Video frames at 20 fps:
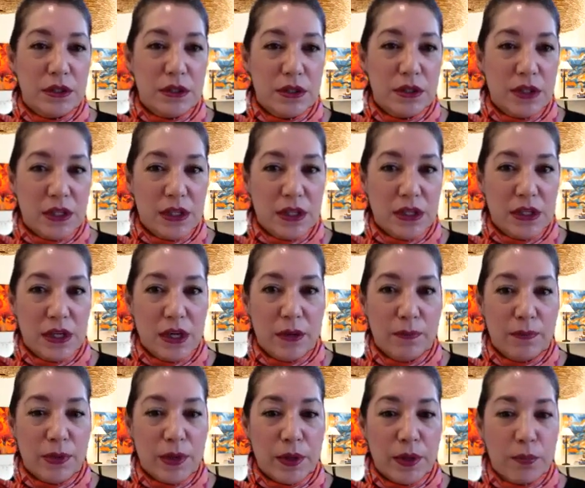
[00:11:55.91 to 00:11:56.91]
the
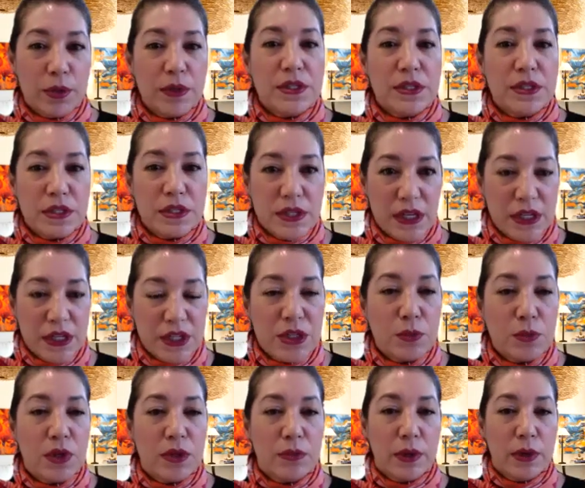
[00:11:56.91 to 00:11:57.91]
presentation
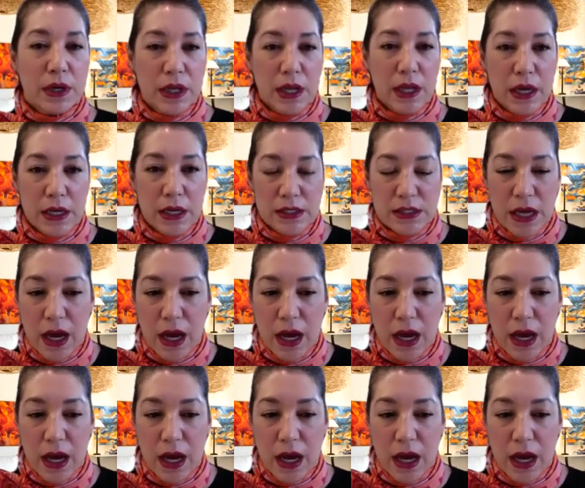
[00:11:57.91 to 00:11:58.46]
with my clients.